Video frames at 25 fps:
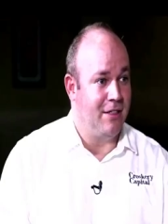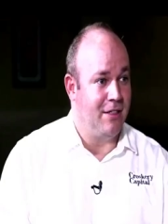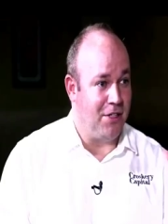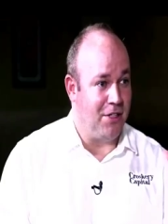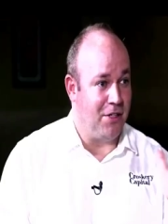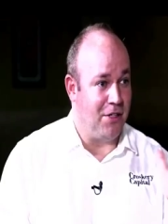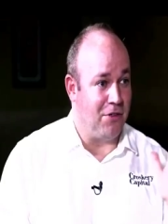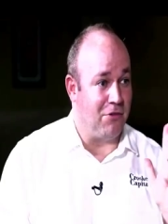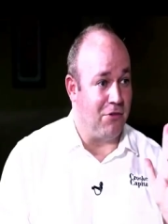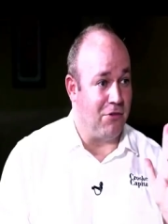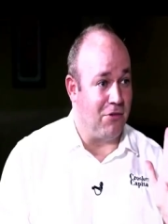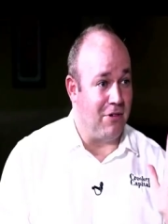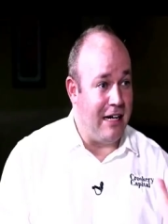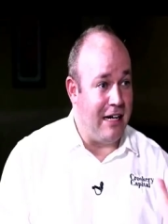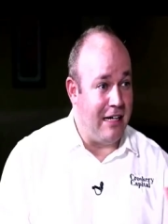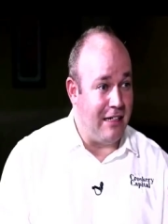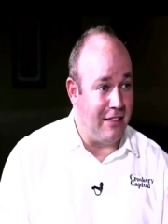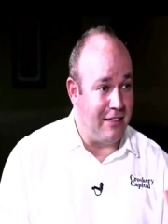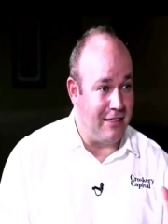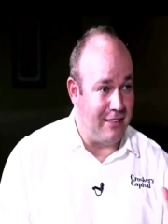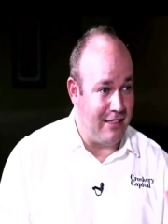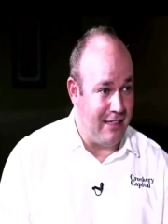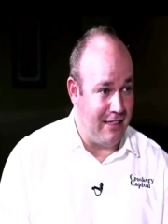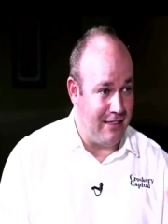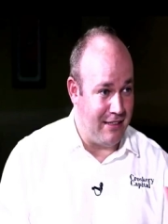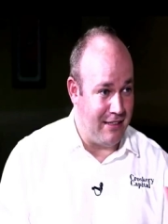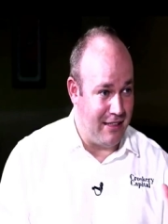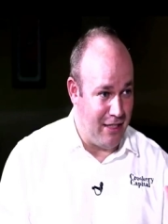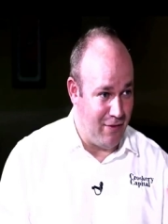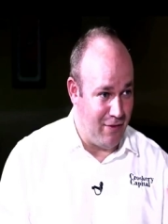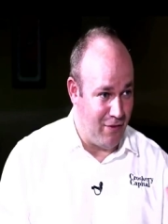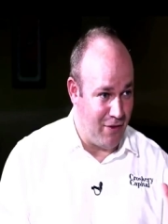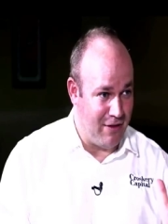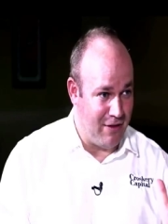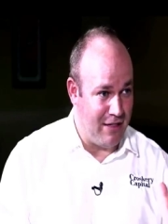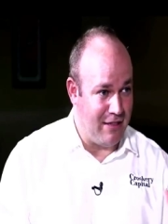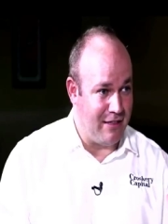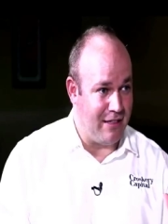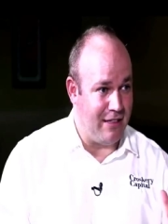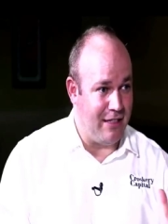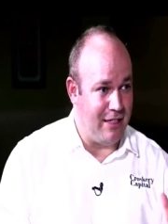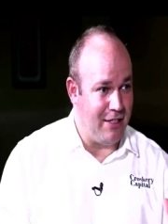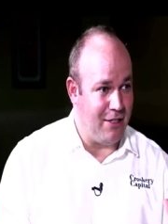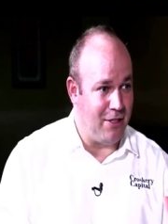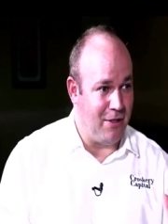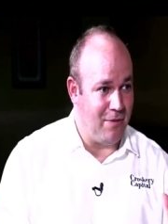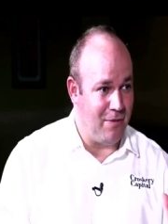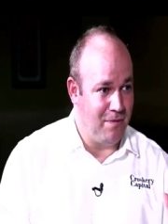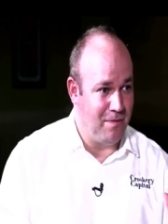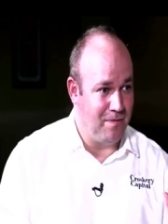your real estate to give you rental
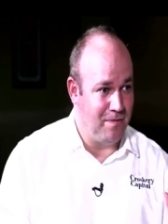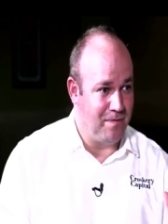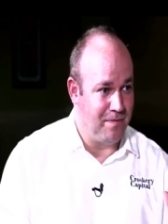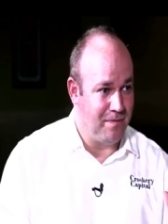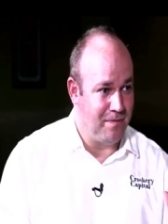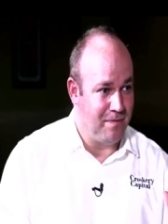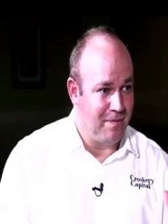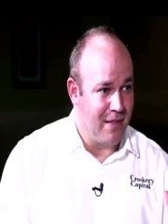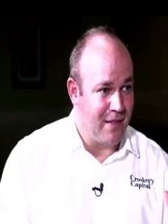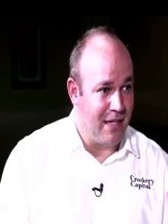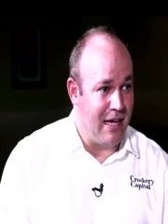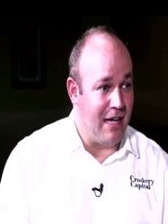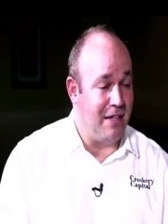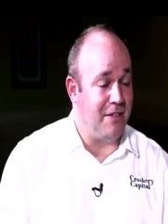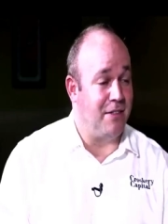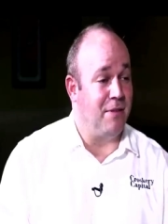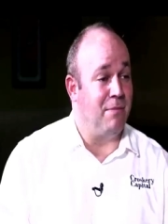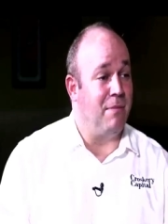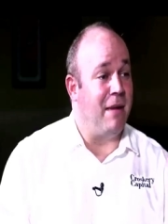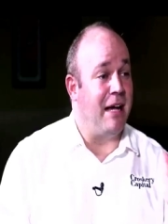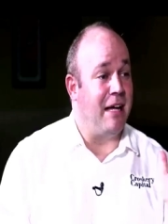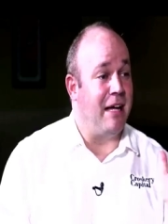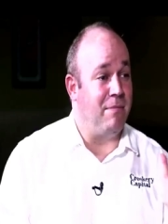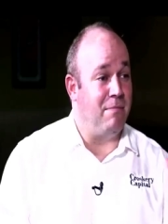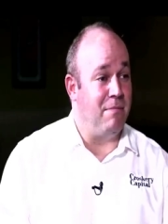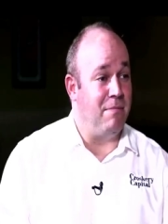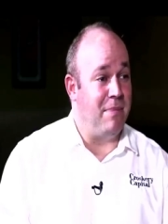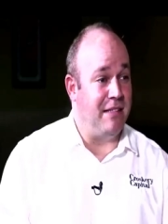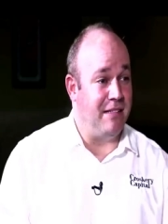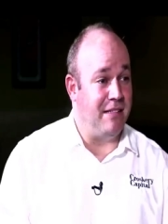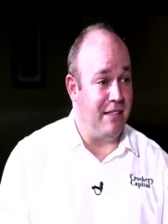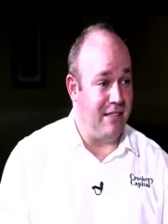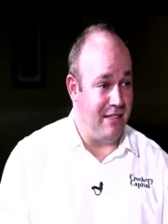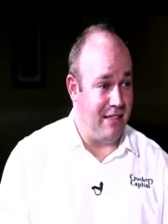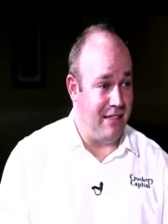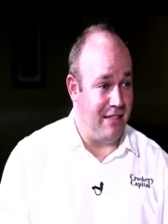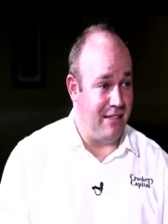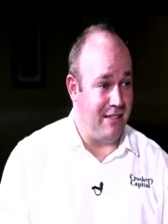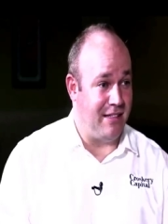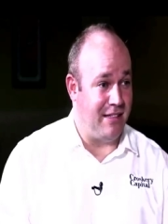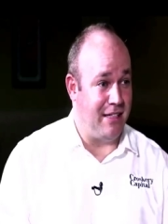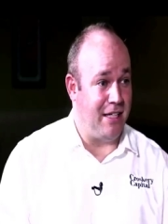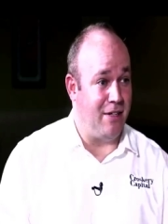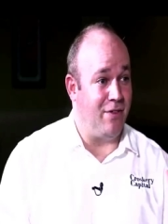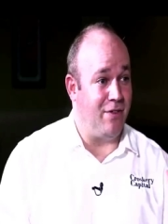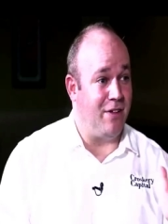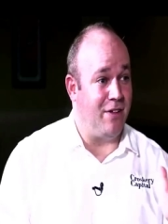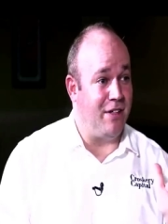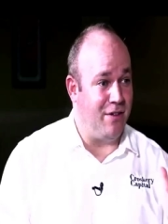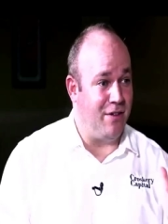income, and to buy businesses to
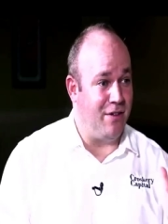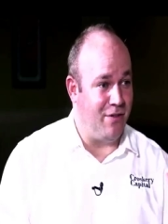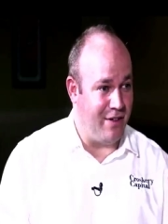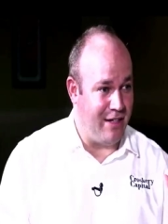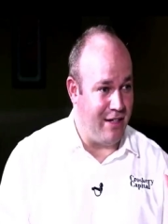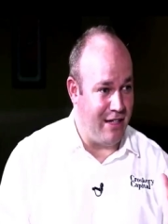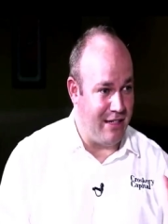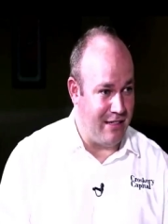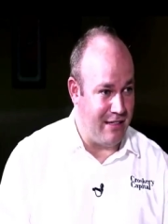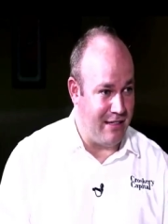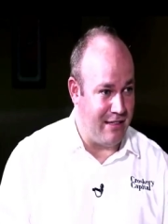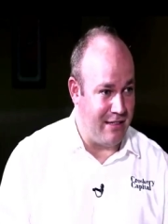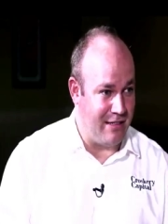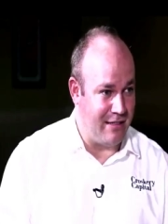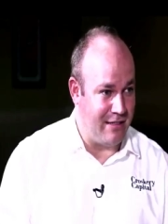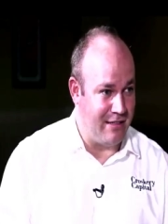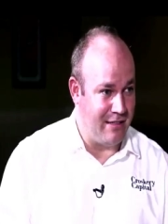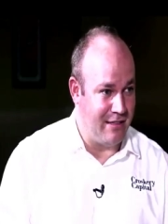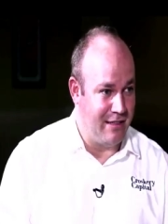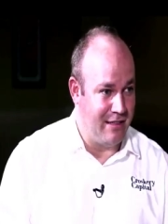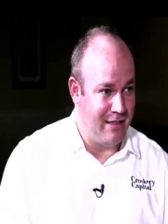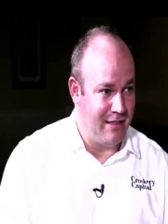give you dividends.